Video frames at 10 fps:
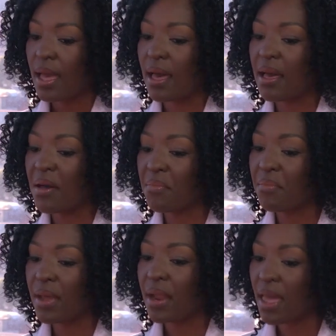
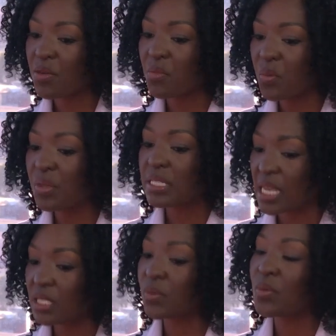But at the moment,
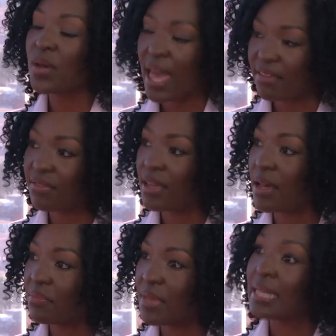yes, we will have
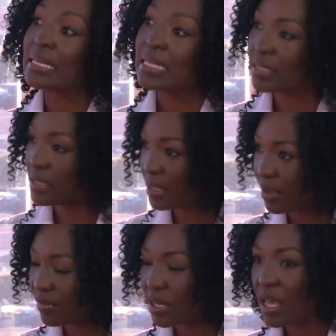at least
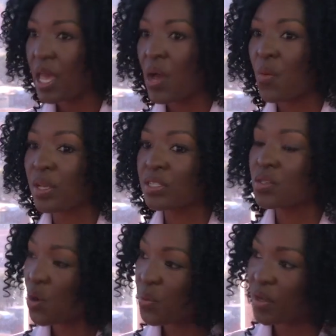7. We are
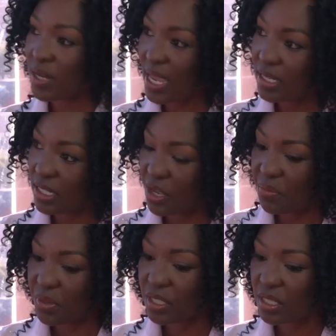still hoping on Andy
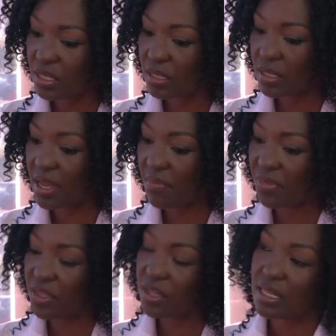Kippers. She's
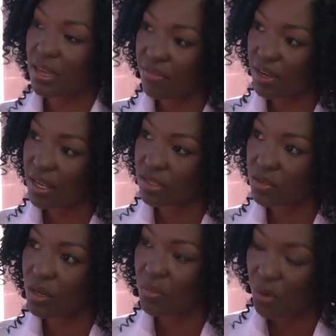3rd in Africa,
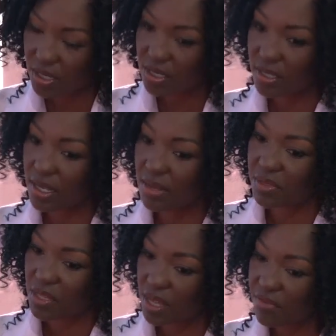so number 1 is
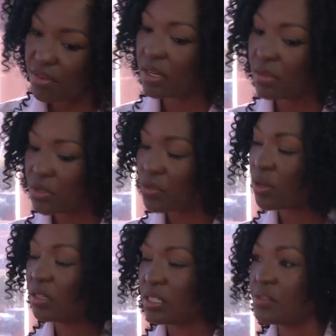South Africa, number 2
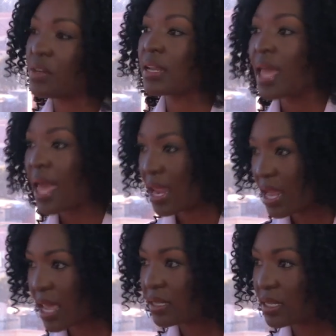Algeria, and
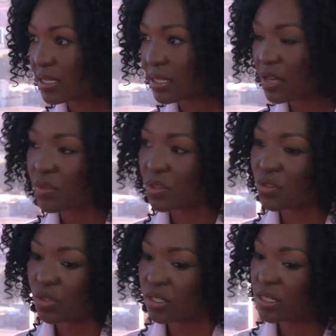Andy is in with a
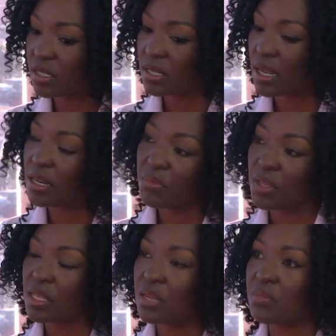shot. She's number
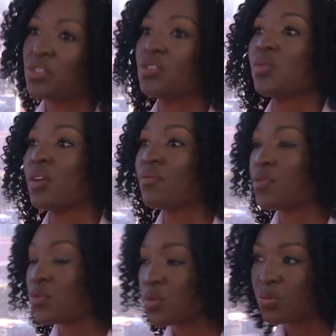3, but she's going
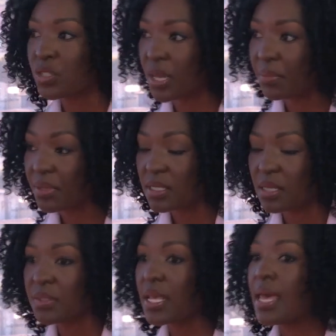for 2 more
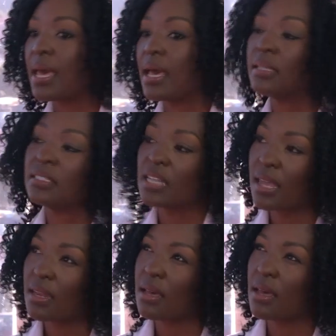championships in
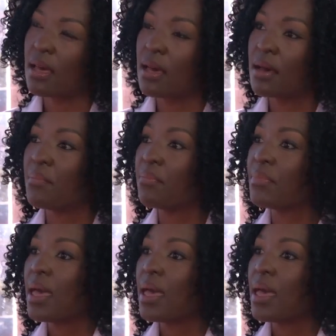China.